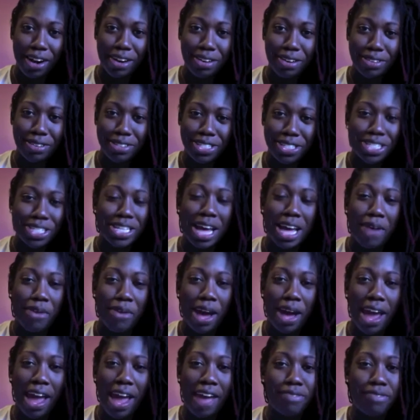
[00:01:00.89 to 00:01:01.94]
is how
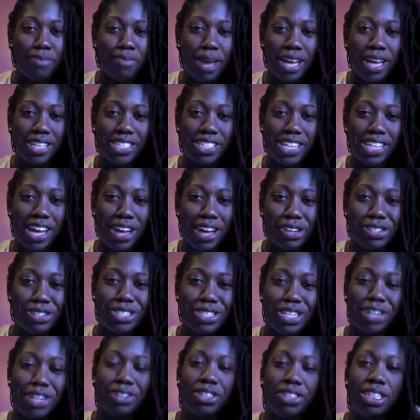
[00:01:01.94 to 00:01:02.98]
I have bangs now.
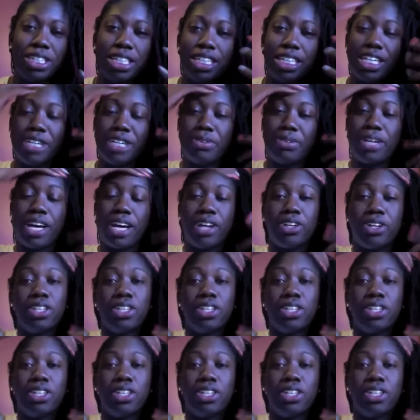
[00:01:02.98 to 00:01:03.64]
So, here we go.